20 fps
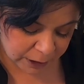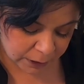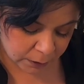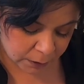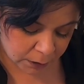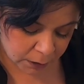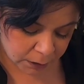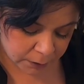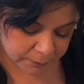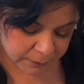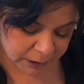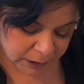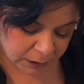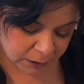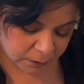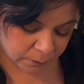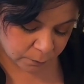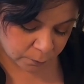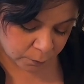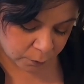
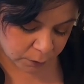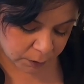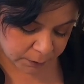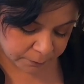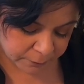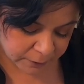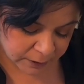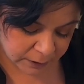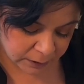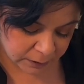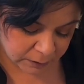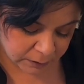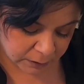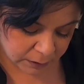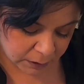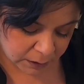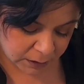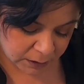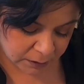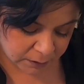harmony, warmth, and
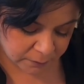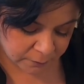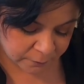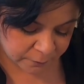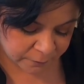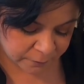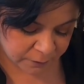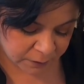love.